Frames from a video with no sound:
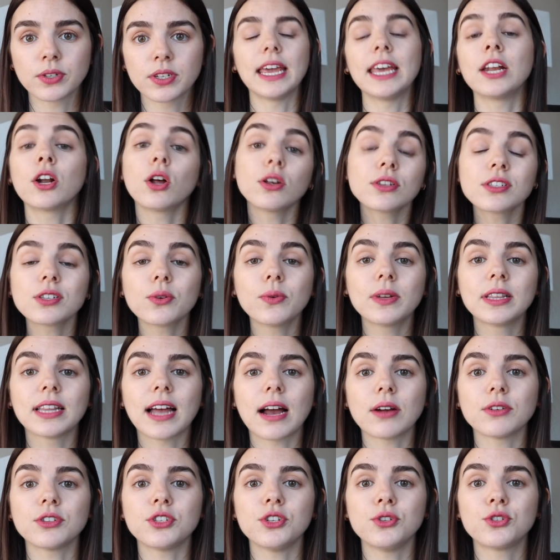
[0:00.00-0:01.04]
It also
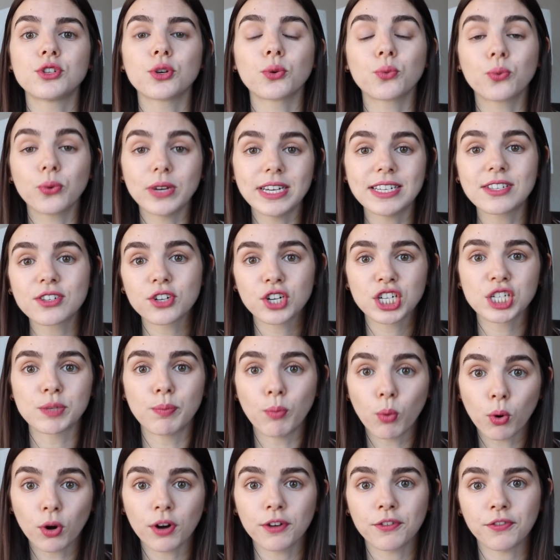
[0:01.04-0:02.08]
allows you to research
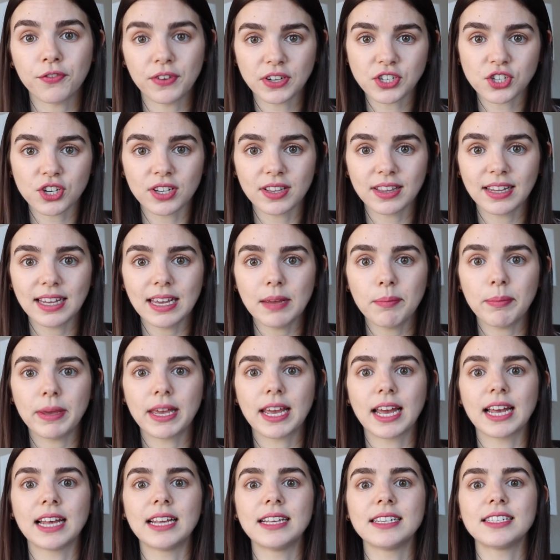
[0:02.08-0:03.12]
more efficiently
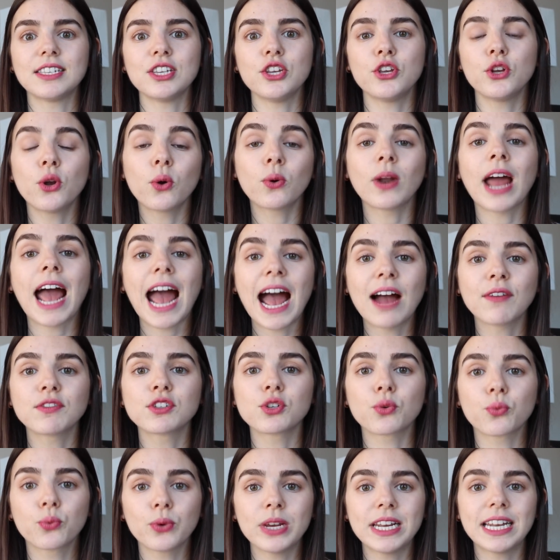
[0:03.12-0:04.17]
because you don't have
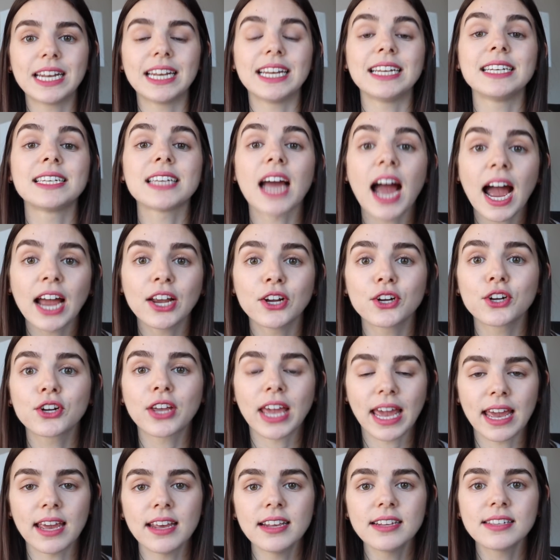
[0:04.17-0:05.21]
to read an entire
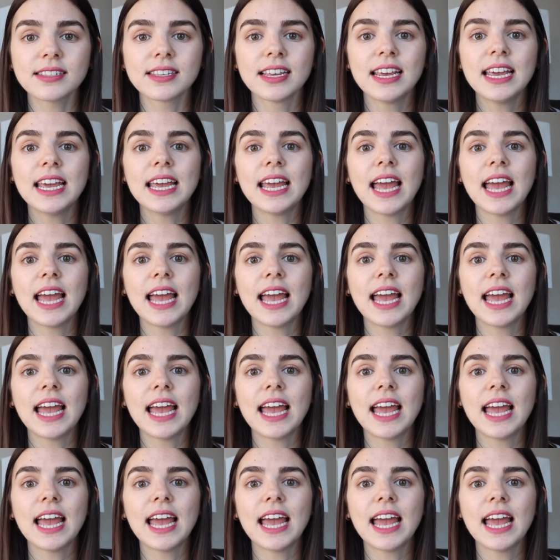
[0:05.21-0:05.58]
case